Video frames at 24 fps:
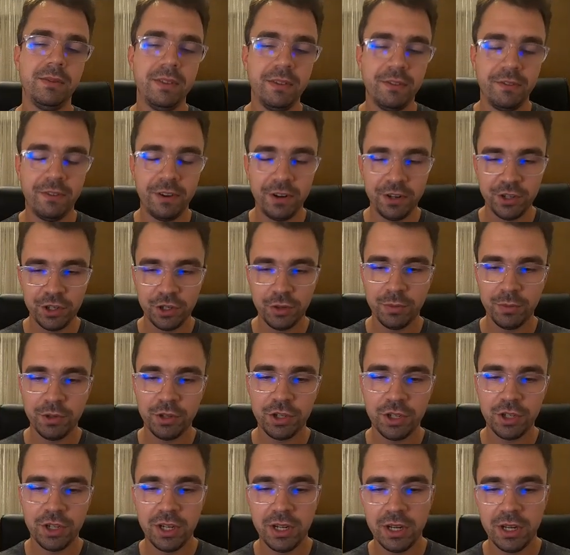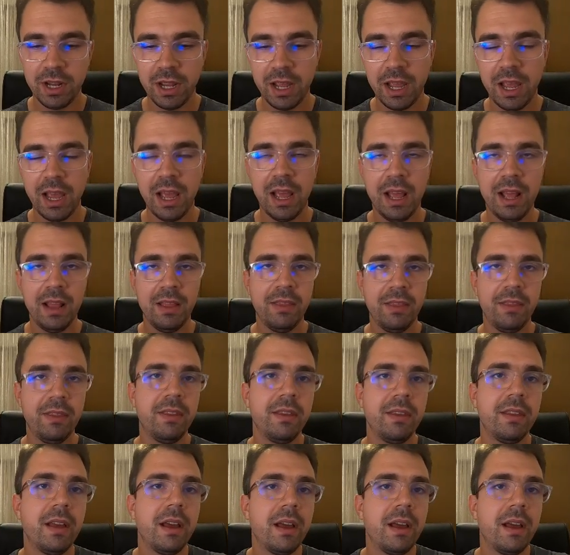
the virtual machine, and